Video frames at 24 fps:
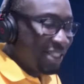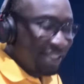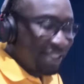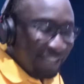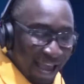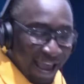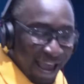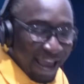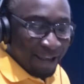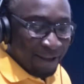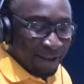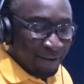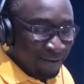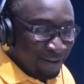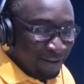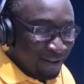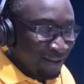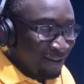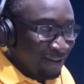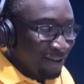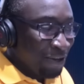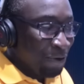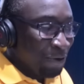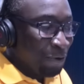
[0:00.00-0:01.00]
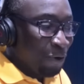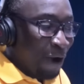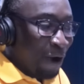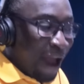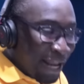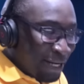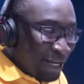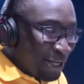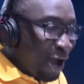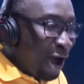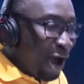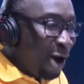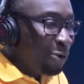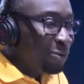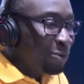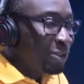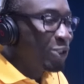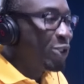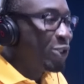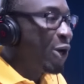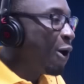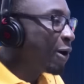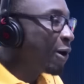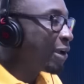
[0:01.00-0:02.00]
say. Right now,
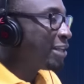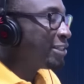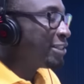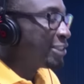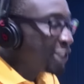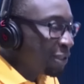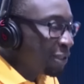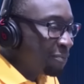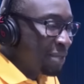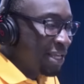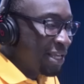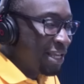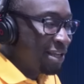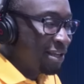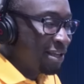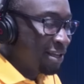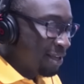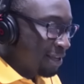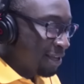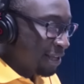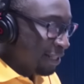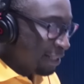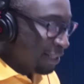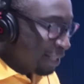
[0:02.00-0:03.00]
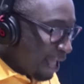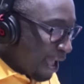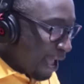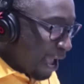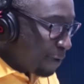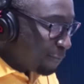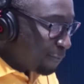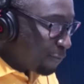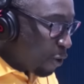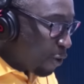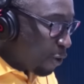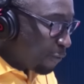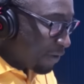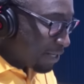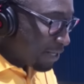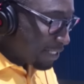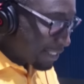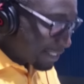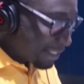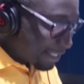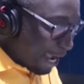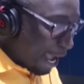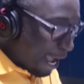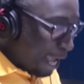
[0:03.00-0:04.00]
talking to me live over
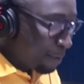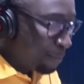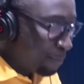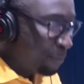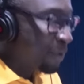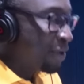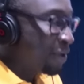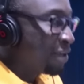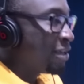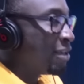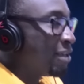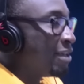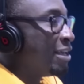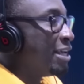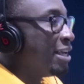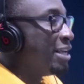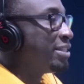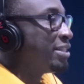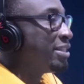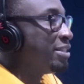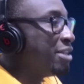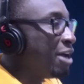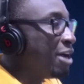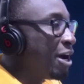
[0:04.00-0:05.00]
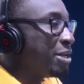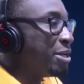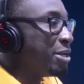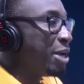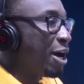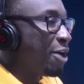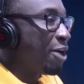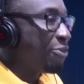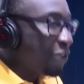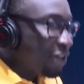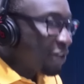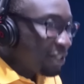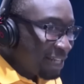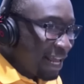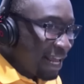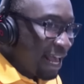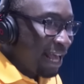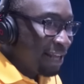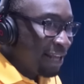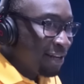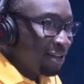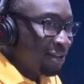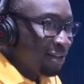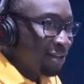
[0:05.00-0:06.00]
Skype is none other
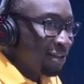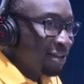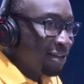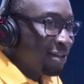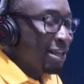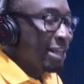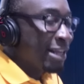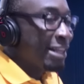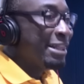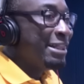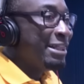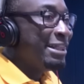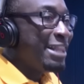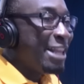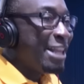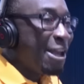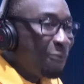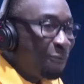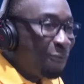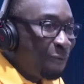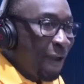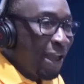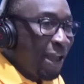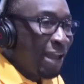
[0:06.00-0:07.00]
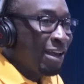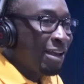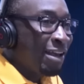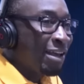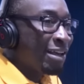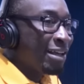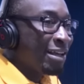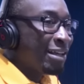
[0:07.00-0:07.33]
than living